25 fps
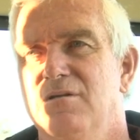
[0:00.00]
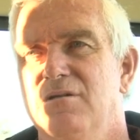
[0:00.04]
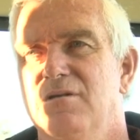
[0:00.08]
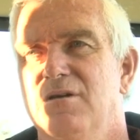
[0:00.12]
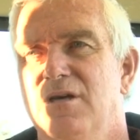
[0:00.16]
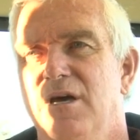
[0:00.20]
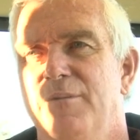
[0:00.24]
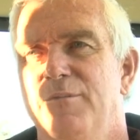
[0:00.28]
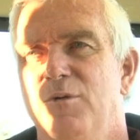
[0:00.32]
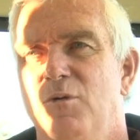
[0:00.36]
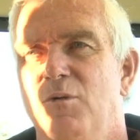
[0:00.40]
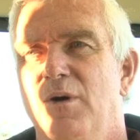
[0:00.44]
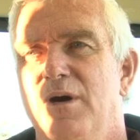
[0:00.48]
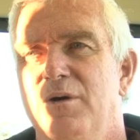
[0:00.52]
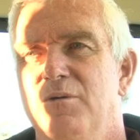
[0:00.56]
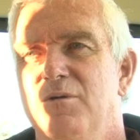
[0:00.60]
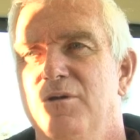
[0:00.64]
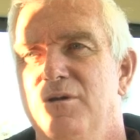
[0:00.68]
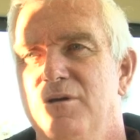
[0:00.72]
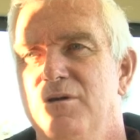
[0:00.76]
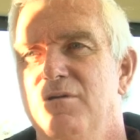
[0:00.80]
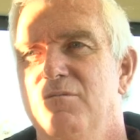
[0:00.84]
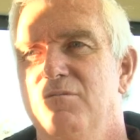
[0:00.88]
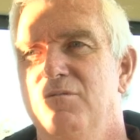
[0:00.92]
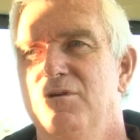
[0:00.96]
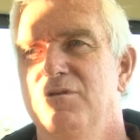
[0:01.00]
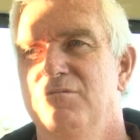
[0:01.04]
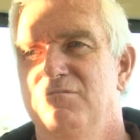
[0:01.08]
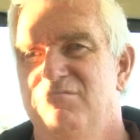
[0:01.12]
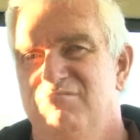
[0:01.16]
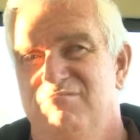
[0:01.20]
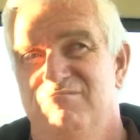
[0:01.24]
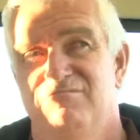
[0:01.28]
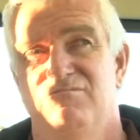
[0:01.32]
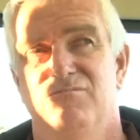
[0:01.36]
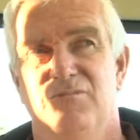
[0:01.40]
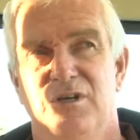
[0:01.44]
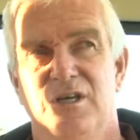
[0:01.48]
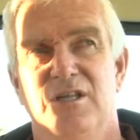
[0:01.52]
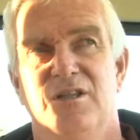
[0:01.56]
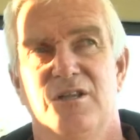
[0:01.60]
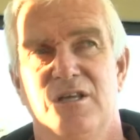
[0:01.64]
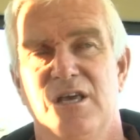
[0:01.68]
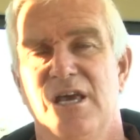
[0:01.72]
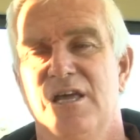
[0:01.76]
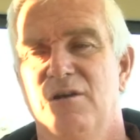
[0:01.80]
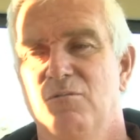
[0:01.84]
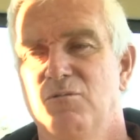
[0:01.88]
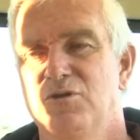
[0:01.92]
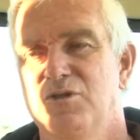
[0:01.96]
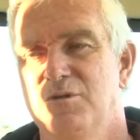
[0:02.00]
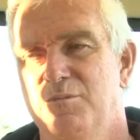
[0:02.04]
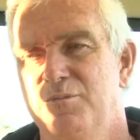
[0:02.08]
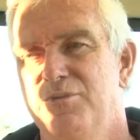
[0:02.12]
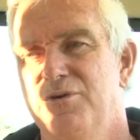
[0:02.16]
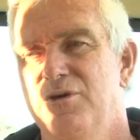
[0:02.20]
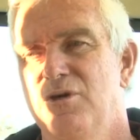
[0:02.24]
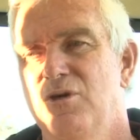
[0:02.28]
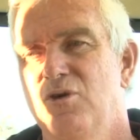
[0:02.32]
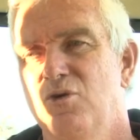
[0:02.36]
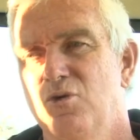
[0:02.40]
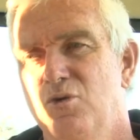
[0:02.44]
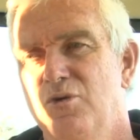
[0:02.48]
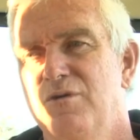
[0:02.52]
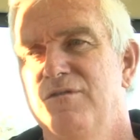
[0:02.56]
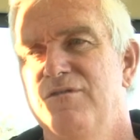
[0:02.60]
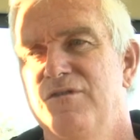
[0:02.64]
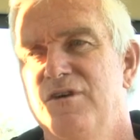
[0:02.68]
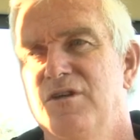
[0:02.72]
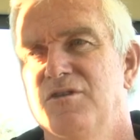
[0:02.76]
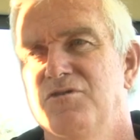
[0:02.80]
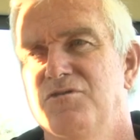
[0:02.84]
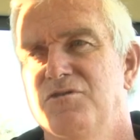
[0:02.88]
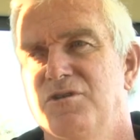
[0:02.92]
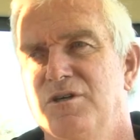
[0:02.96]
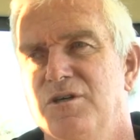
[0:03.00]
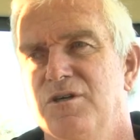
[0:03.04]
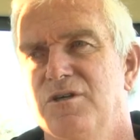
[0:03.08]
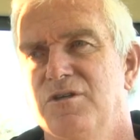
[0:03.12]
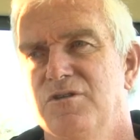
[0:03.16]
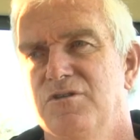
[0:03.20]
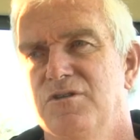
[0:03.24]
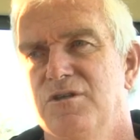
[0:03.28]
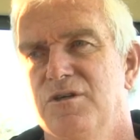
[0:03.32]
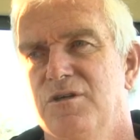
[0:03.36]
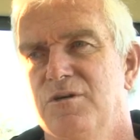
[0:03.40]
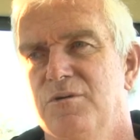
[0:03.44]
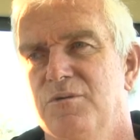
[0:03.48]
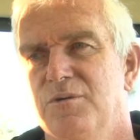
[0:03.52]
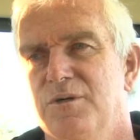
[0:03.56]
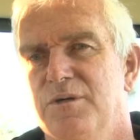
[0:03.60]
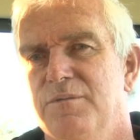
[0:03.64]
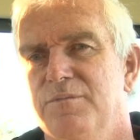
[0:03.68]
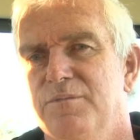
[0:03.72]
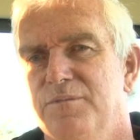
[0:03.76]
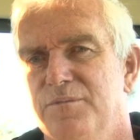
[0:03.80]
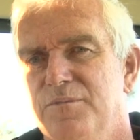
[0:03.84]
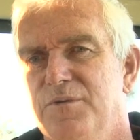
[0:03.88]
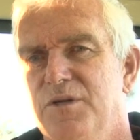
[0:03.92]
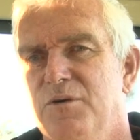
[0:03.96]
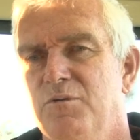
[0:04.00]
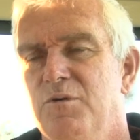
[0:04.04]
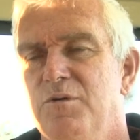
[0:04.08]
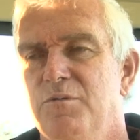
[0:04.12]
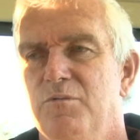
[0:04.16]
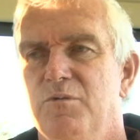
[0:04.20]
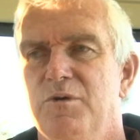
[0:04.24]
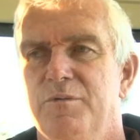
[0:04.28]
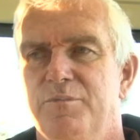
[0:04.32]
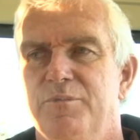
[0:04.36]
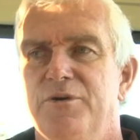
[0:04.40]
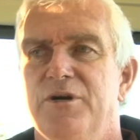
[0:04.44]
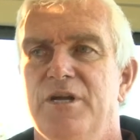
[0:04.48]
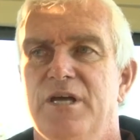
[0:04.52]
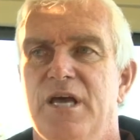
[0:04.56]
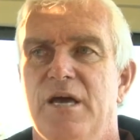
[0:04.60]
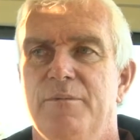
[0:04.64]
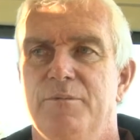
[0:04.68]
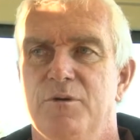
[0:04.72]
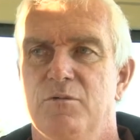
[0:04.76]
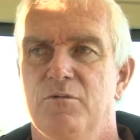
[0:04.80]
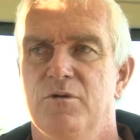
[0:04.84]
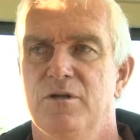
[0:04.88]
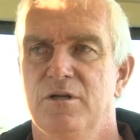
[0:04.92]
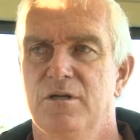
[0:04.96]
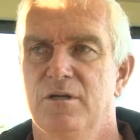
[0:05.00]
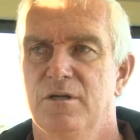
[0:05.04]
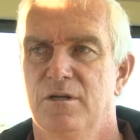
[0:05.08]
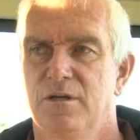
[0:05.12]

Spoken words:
come away with what in the end was a pretty good victory. So we're pretty happy with it.